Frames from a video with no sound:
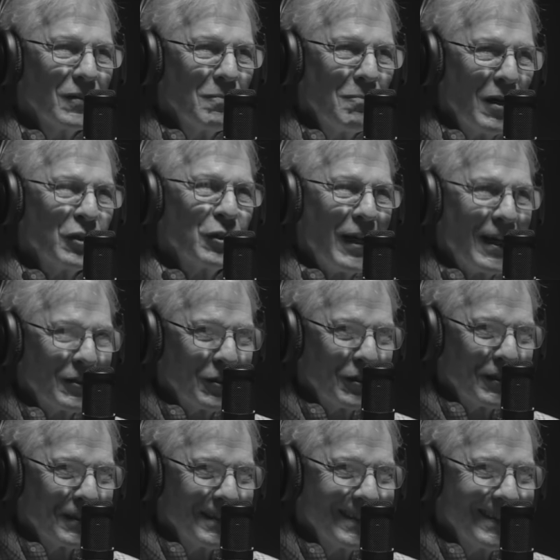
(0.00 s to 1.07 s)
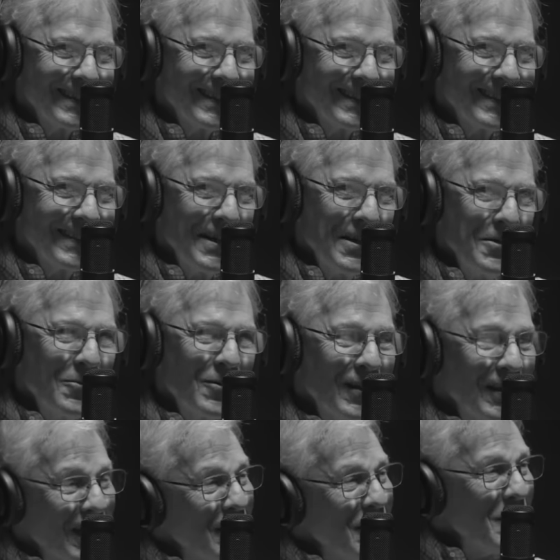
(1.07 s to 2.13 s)
mustaches. Well,
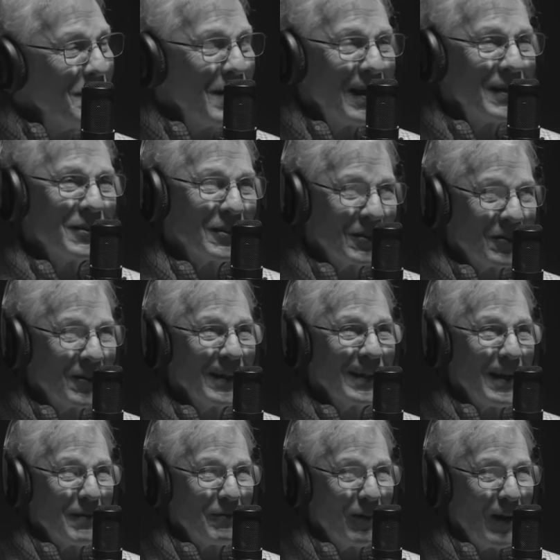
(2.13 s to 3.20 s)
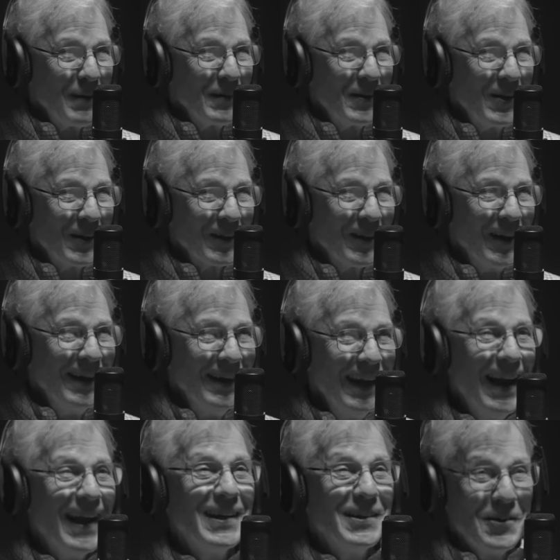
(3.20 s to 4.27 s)
can you imagine drinking that flaming hooker
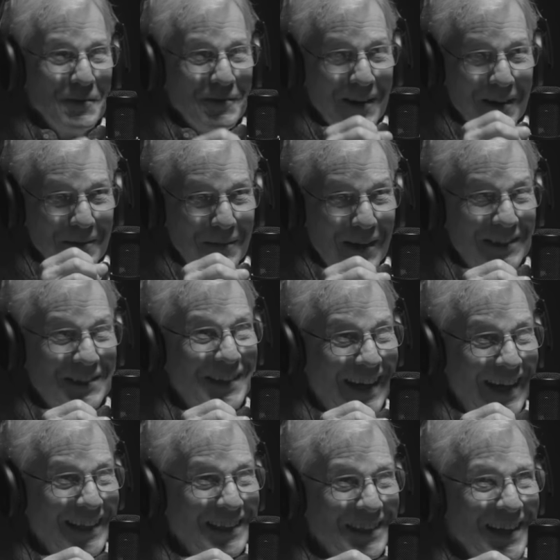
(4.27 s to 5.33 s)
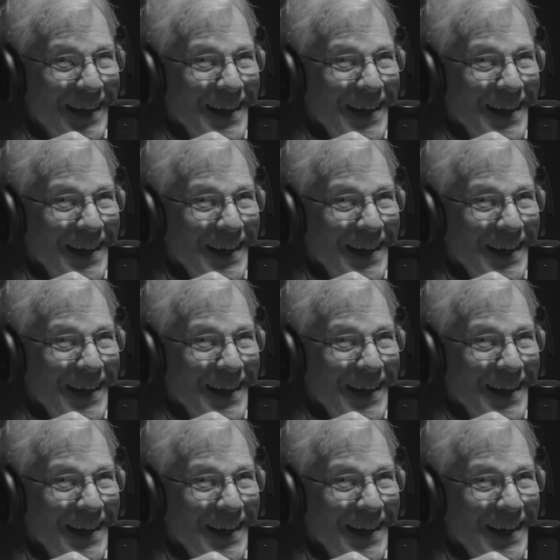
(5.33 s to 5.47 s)
and you've got a mustache